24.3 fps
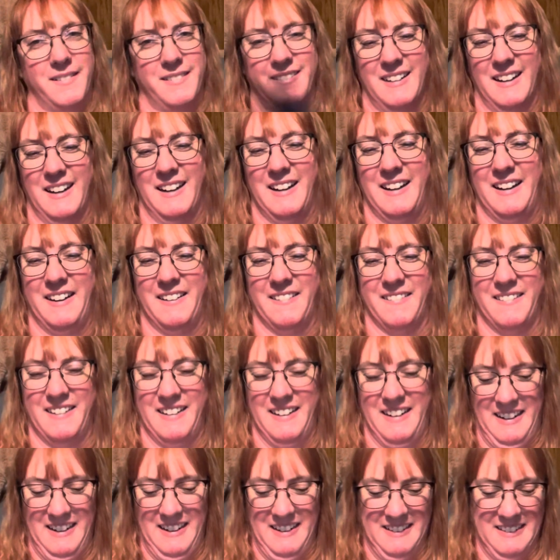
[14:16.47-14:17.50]
So
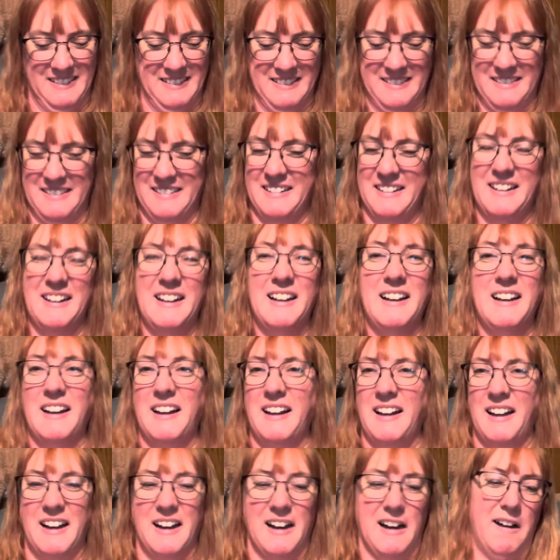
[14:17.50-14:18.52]
anyway,
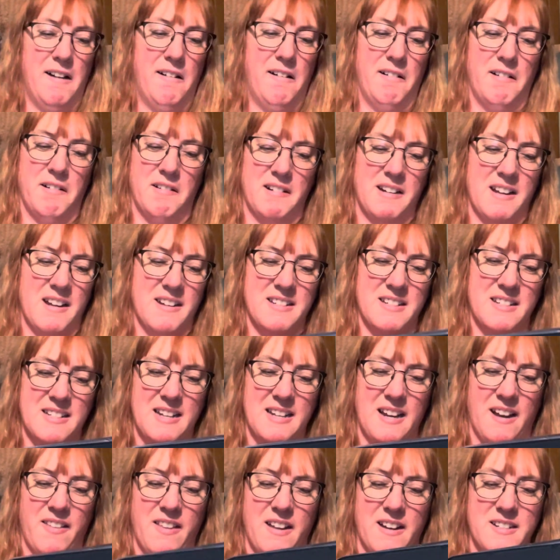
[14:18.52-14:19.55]
I don't know what else to say
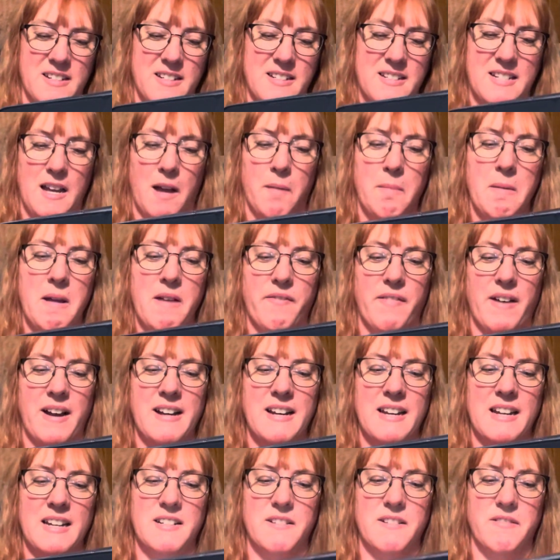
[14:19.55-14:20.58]
All that. Just tell me if I
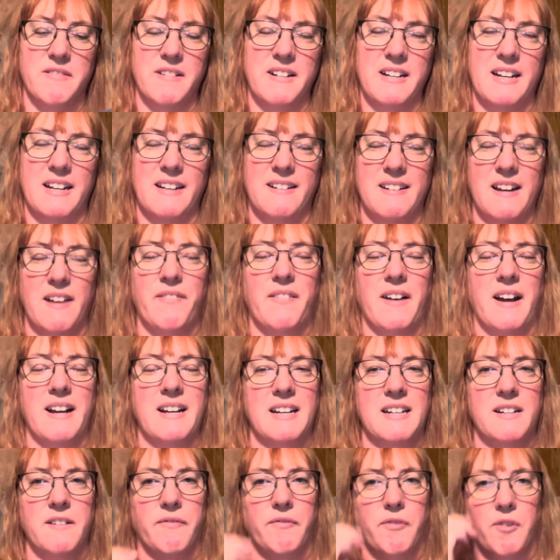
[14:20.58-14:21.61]
need to read, if I
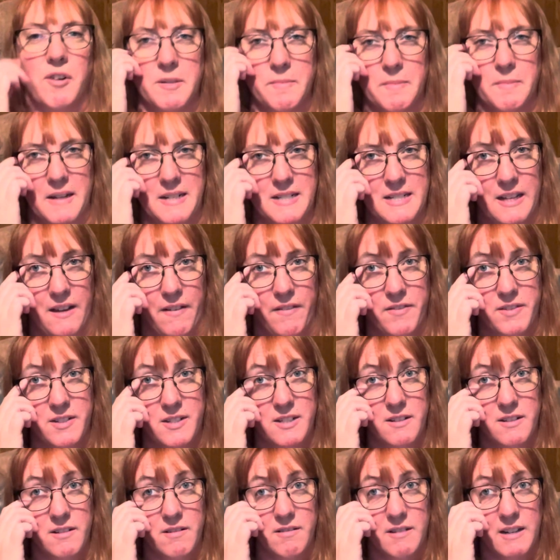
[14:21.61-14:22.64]
need to force myself
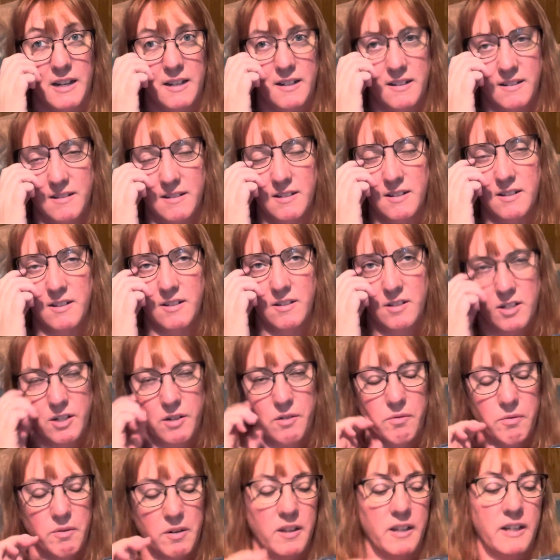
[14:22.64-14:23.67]
to get, to
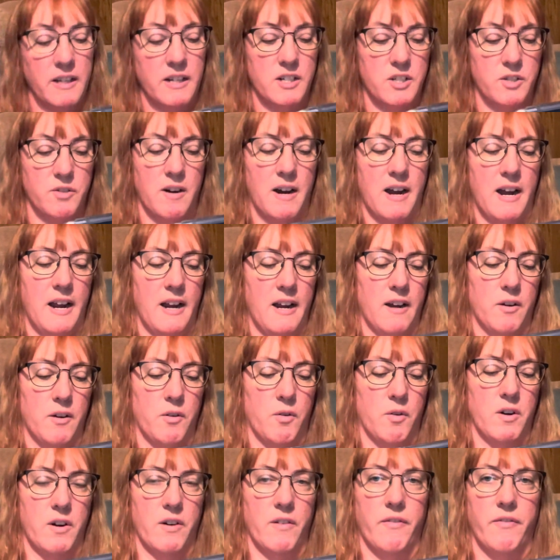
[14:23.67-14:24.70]
really try A
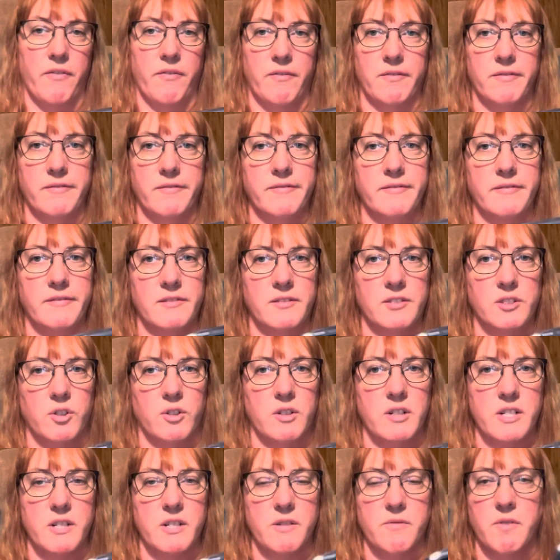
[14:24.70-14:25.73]
Court, of
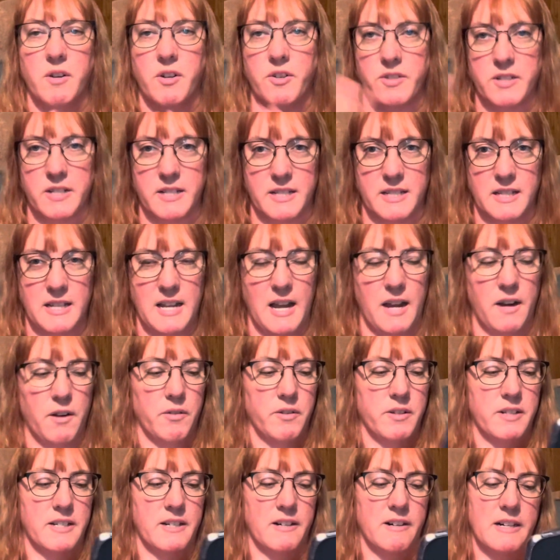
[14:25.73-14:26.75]
Thorns and Roses in that whole
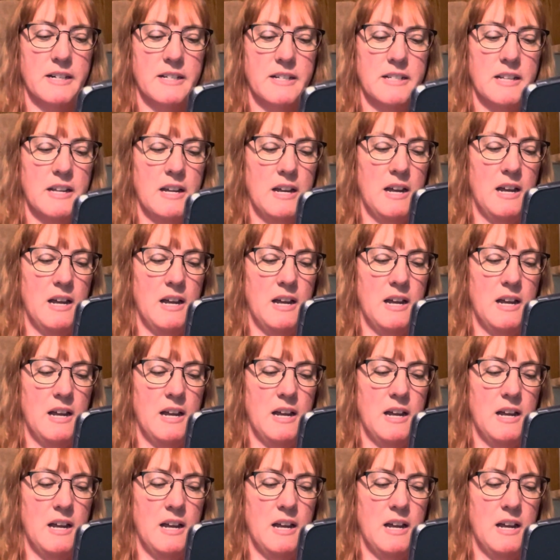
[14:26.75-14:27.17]
series.